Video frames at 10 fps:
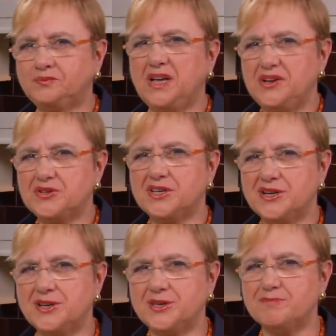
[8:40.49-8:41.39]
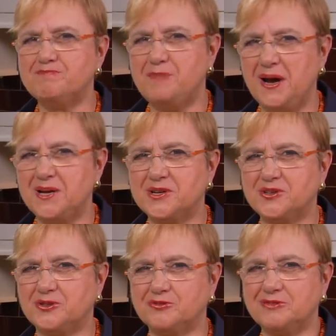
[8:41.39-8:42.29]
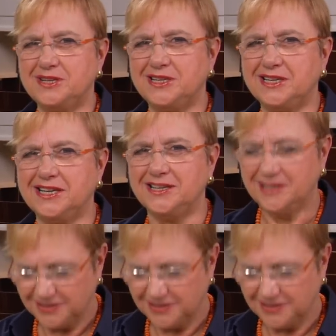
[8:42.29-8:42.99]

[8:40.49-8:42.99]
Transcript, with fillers: I need to get another bite to really get it,